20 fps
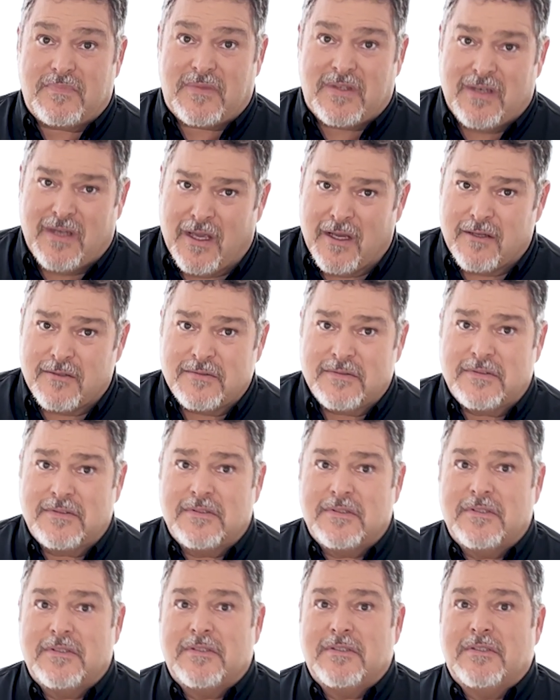Now,
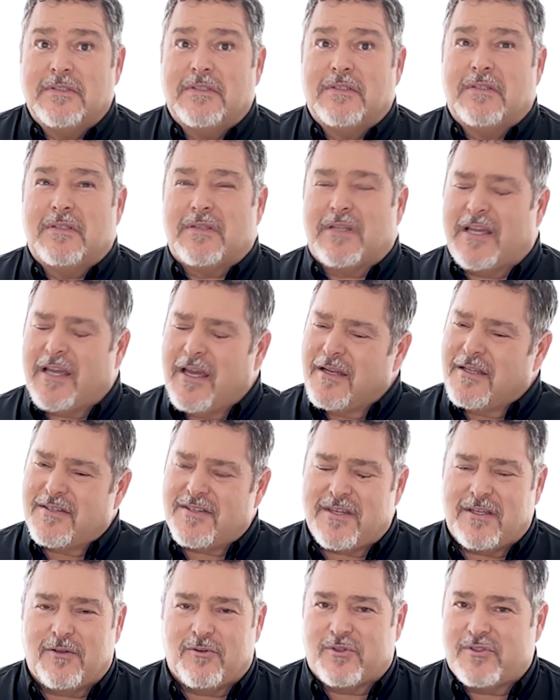
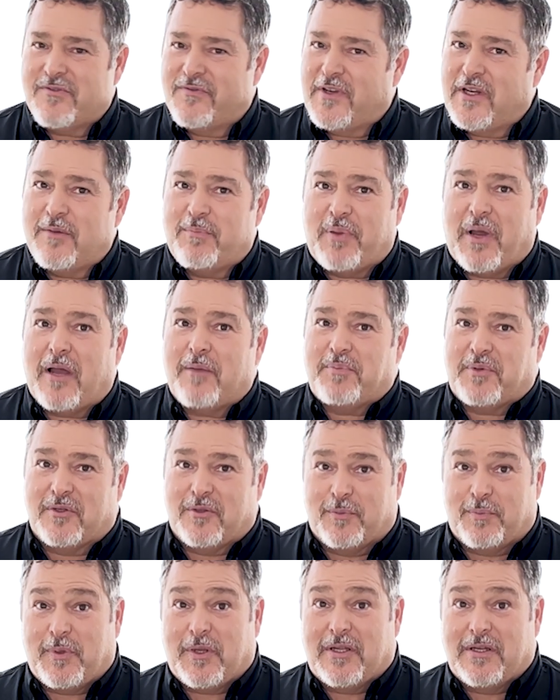Laodicea was a very
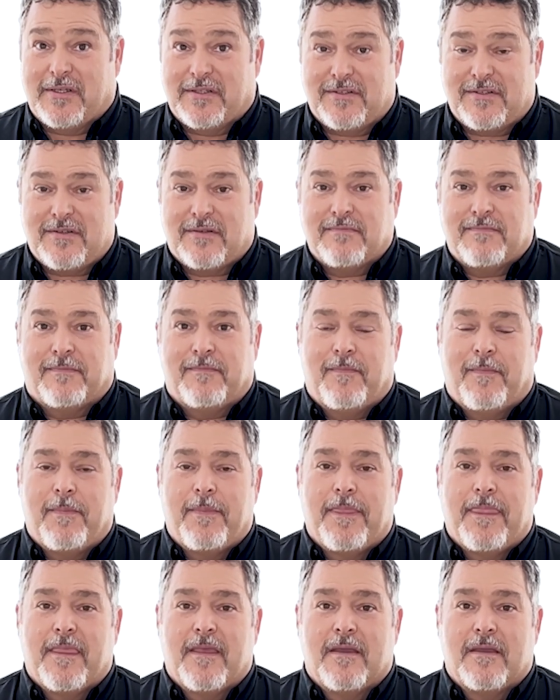popular place,
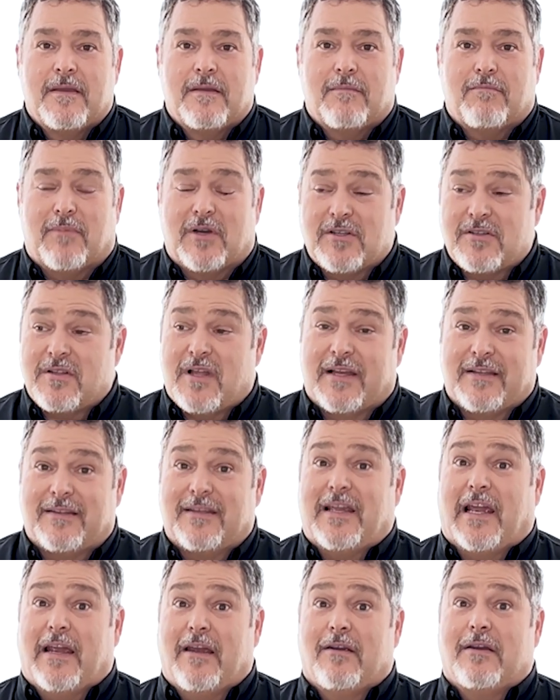much like
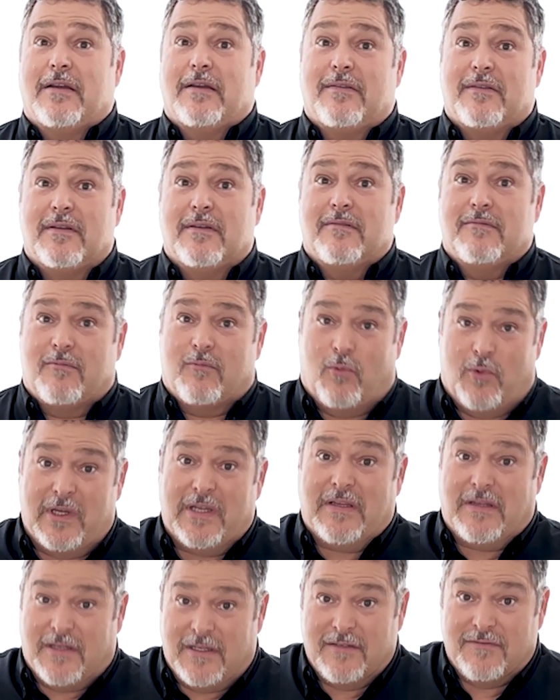the area that we
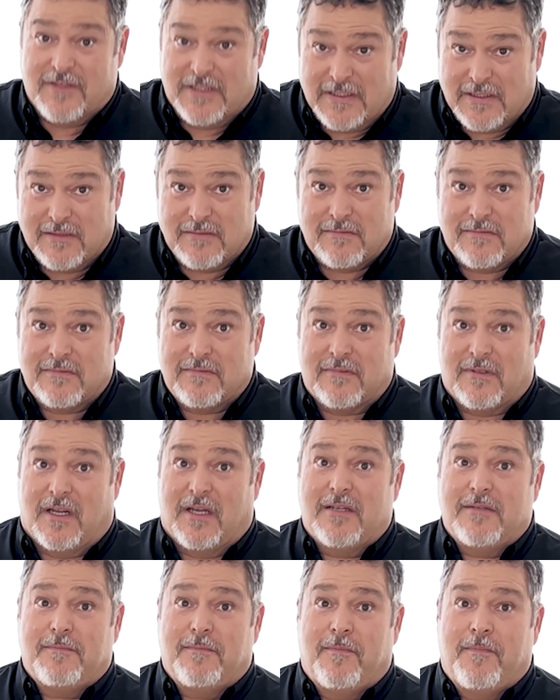live in,
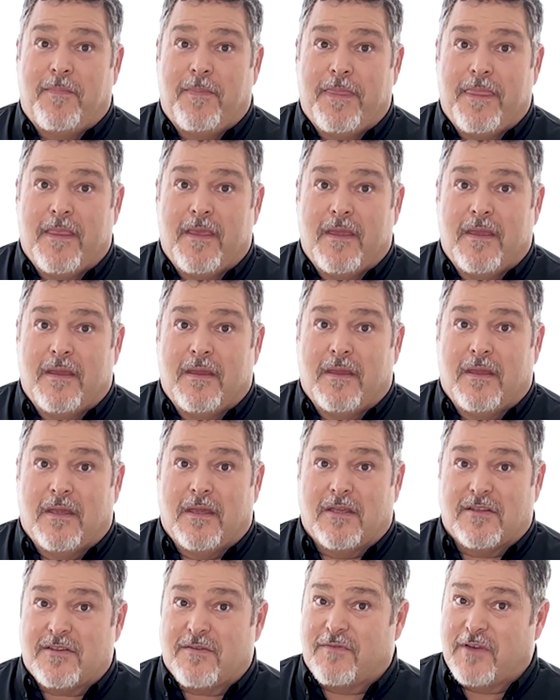right?
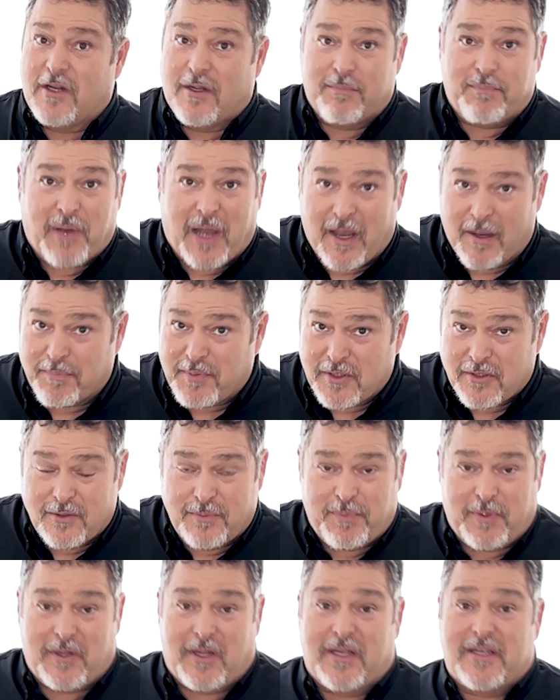It's a very popular
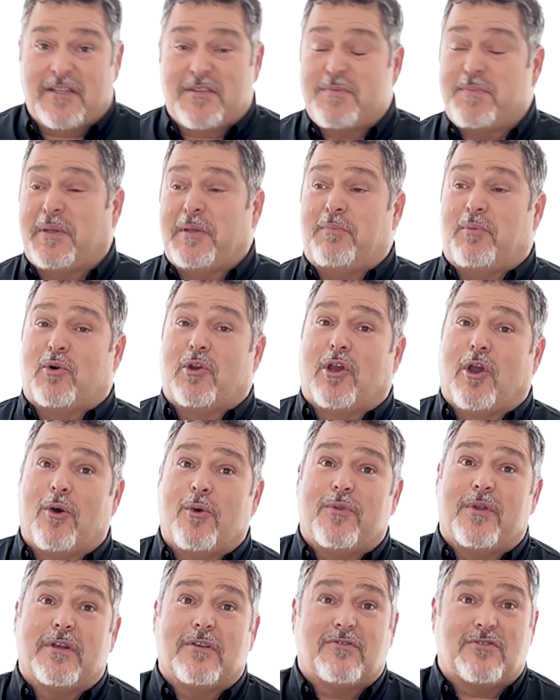place. People
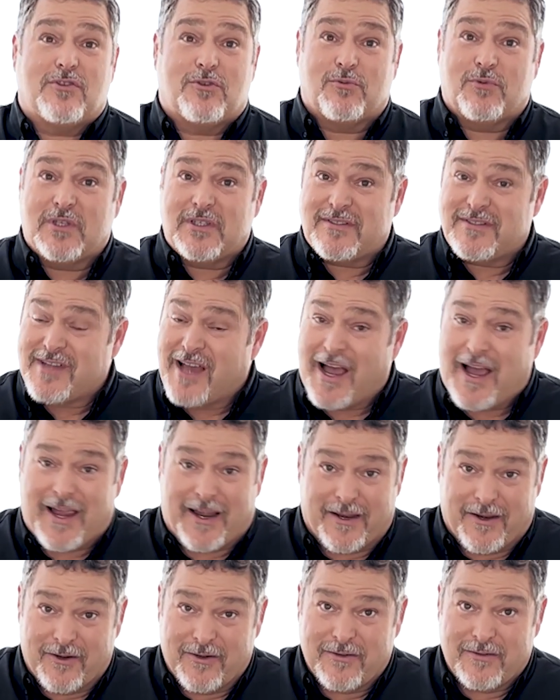go there to
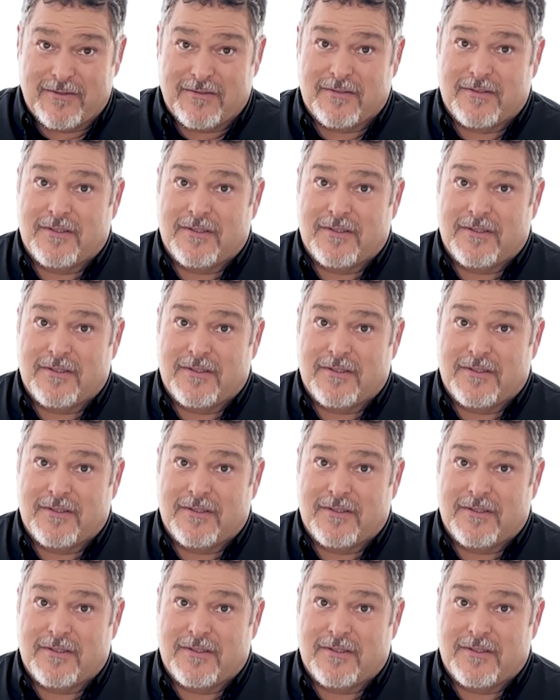retire.